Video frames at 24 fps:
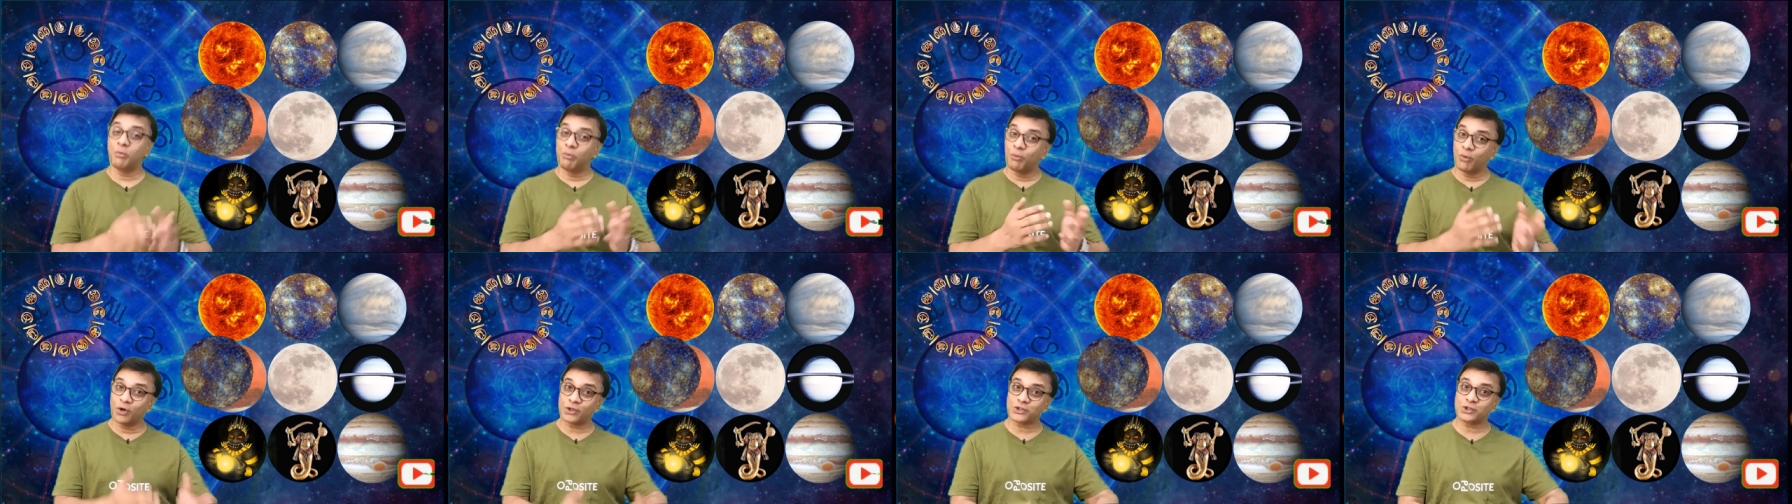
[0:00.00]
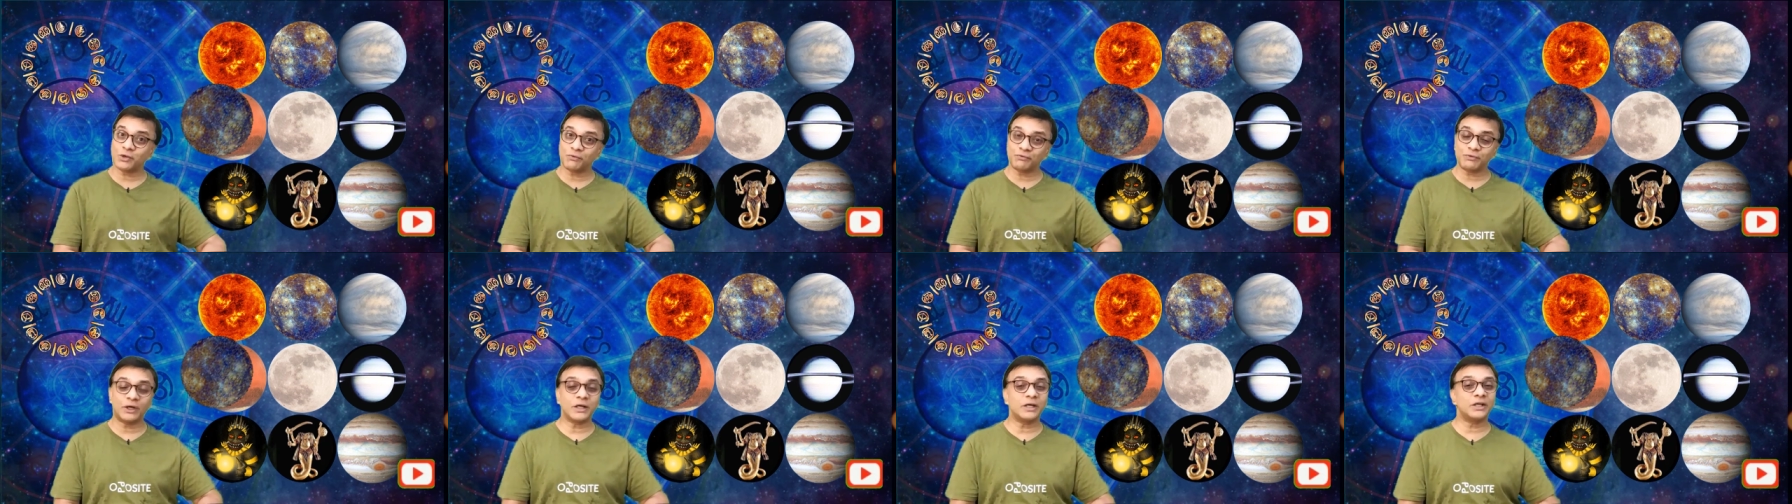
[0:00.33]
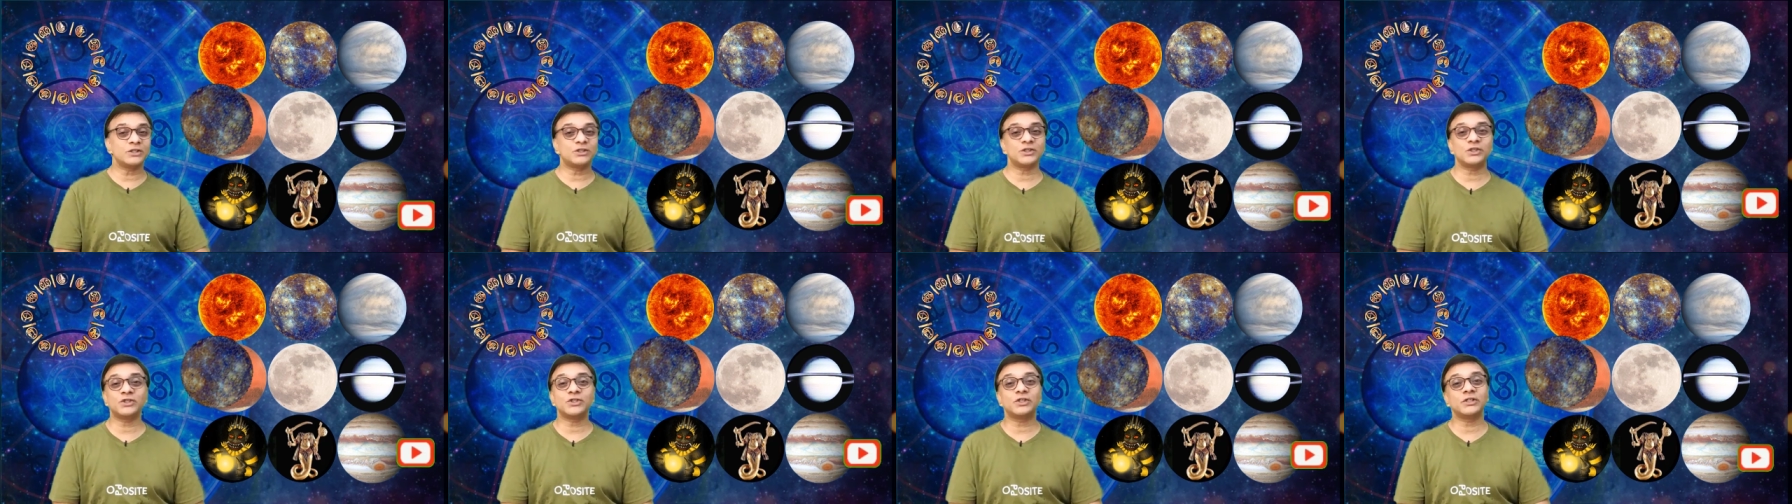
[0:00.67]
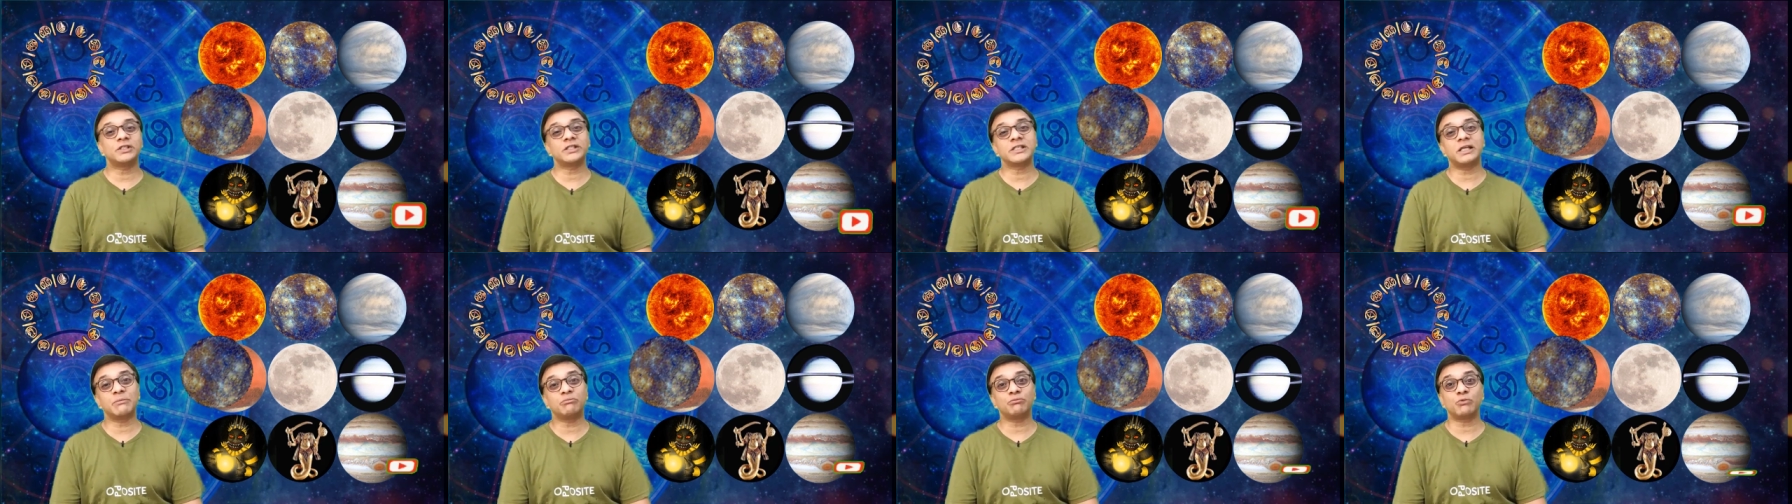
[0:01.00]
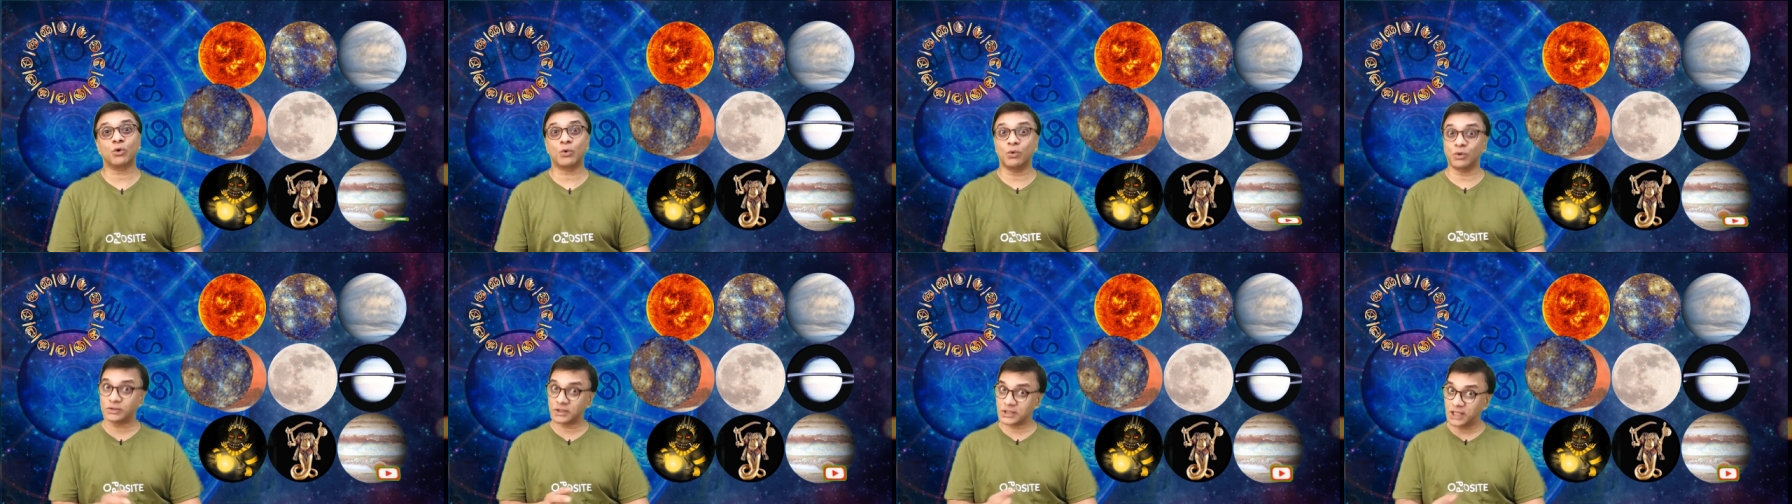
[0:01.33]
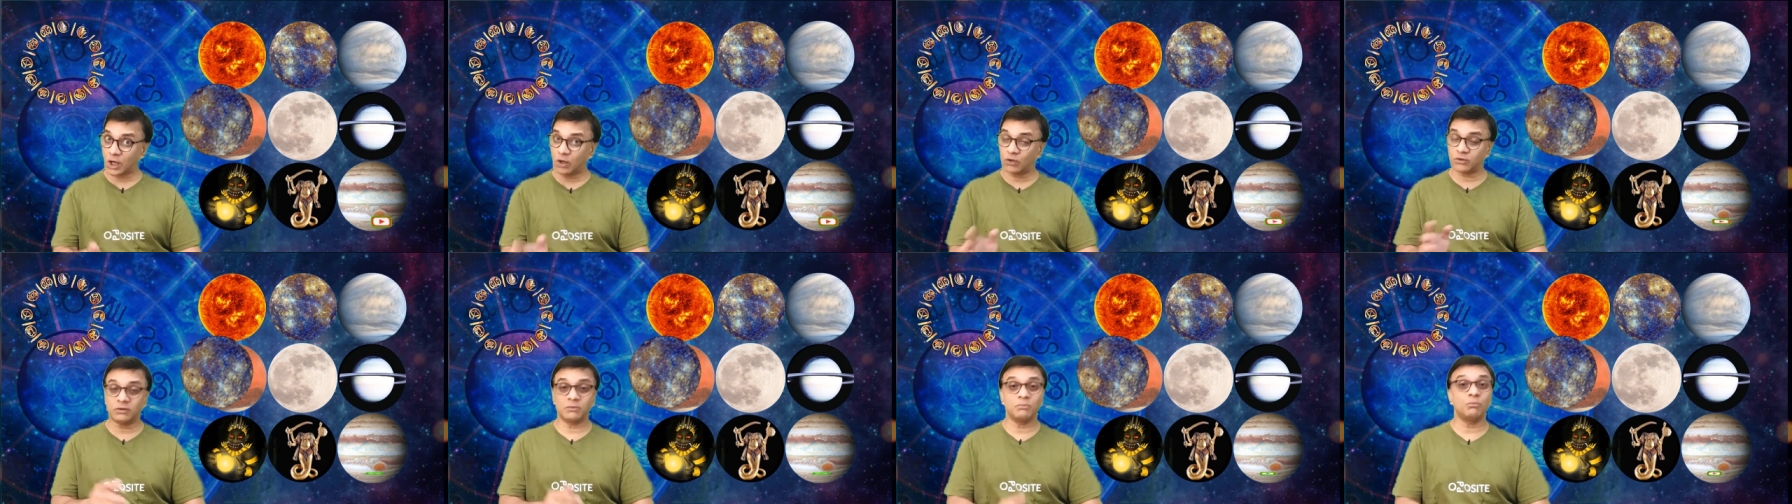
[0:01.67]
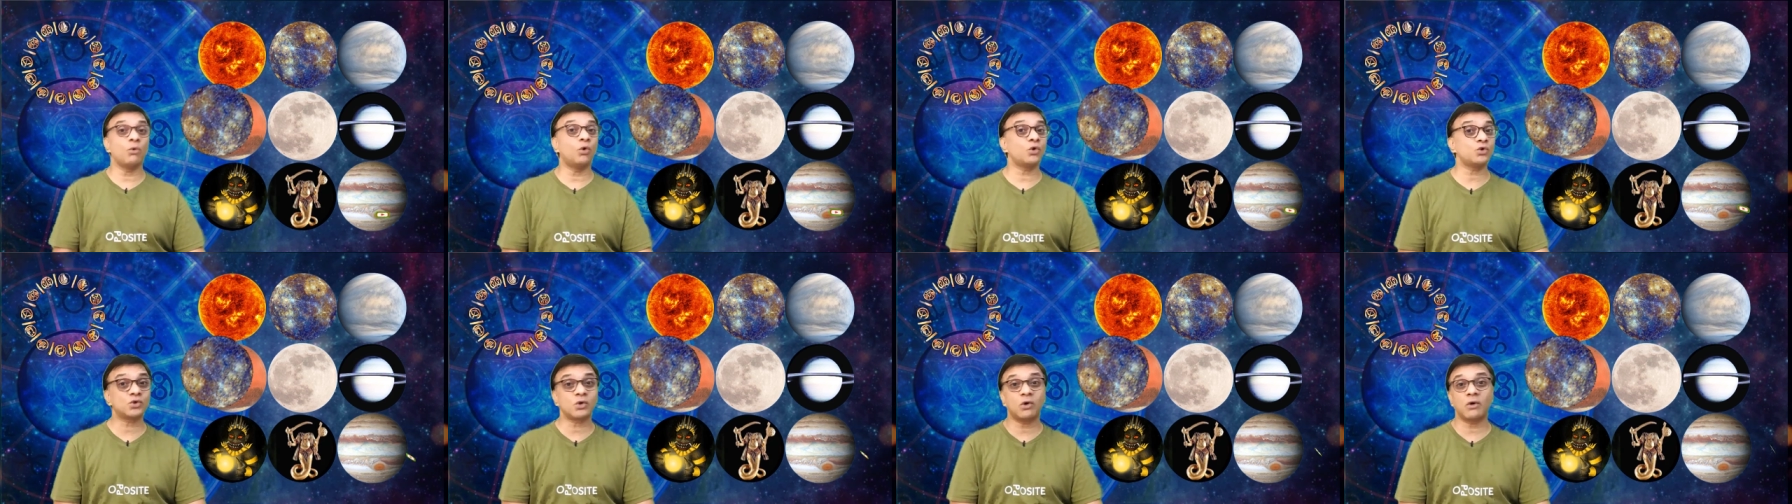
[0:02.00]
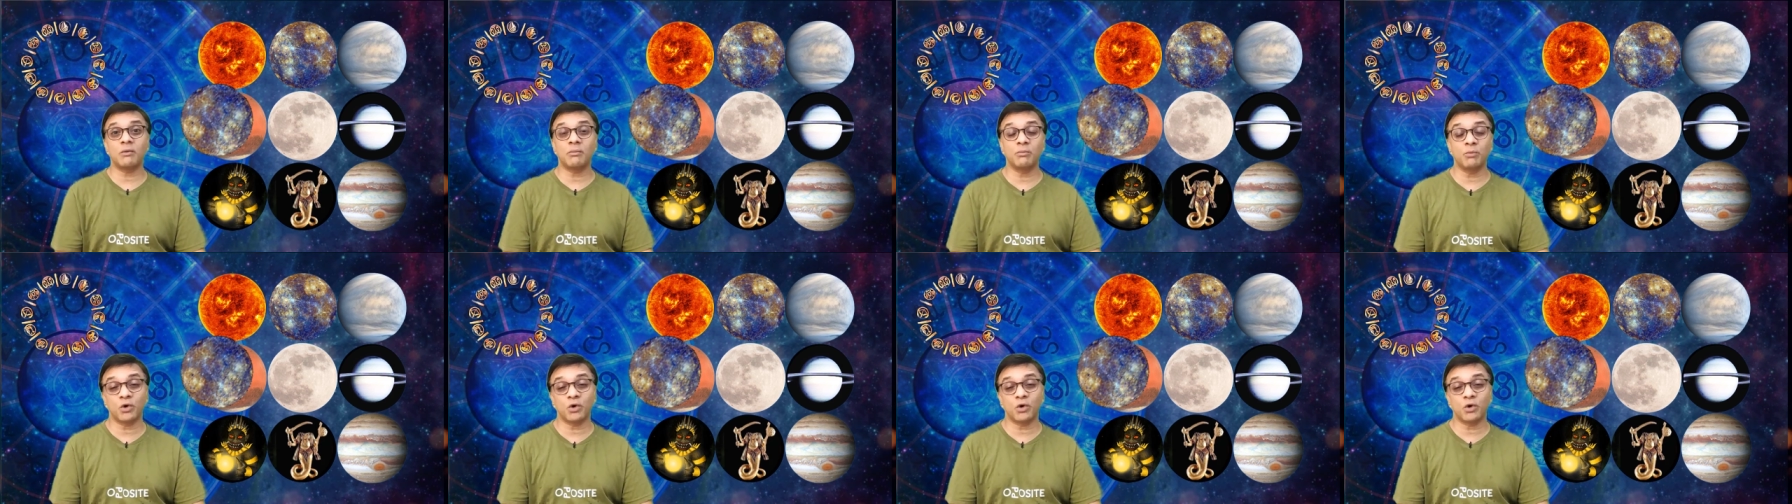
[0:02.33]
most of your decisions seem to go south, most of,